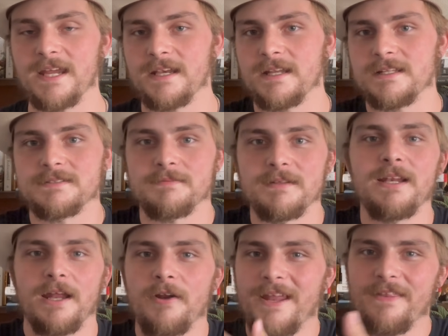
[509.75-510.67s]
and it's
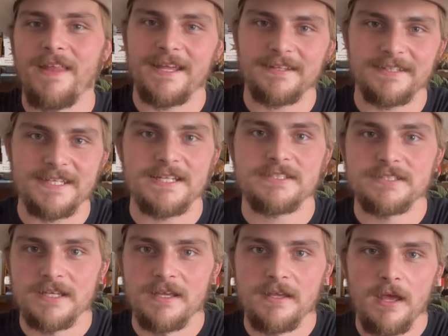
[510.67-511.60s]
and likely
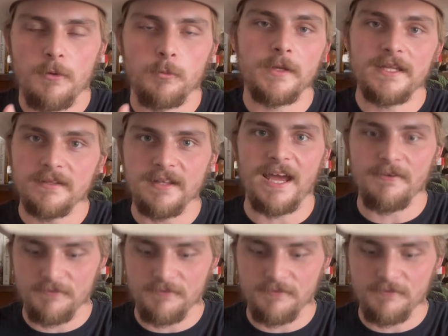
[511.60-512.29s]
it's real life